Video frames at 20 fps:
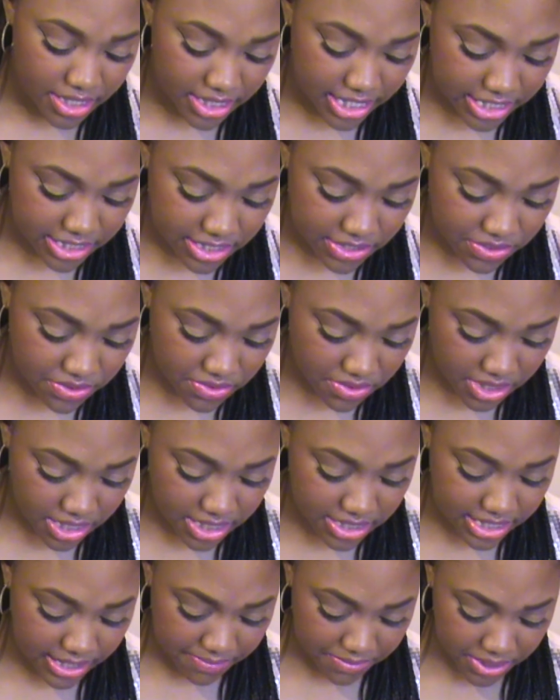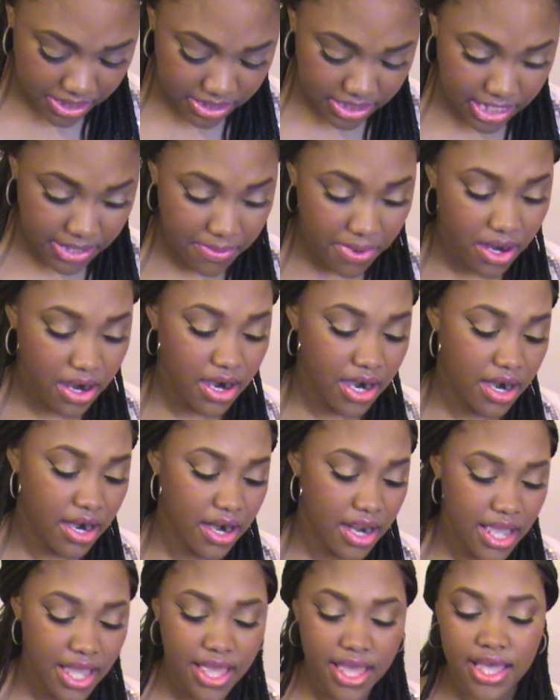The next two things I picked up
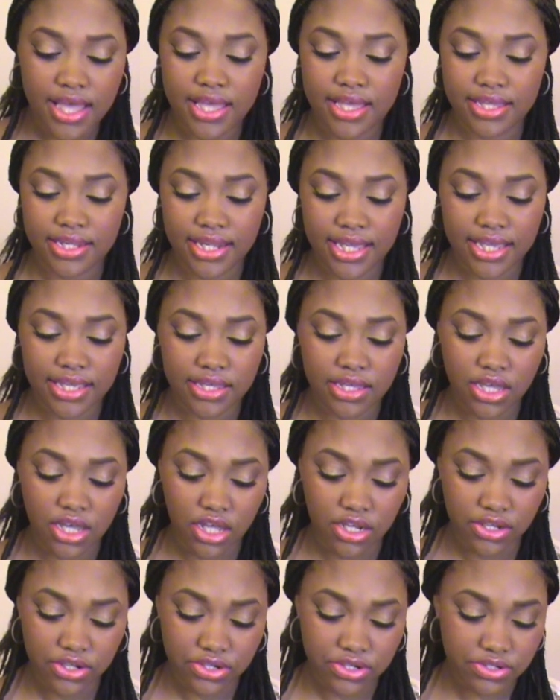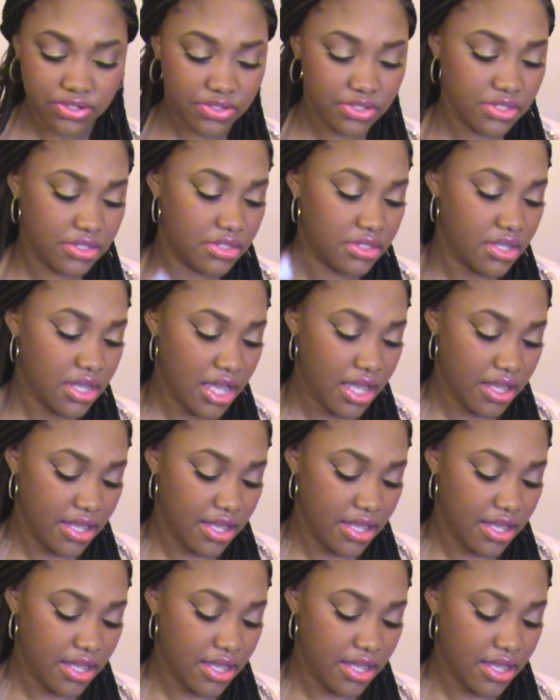are LA Colors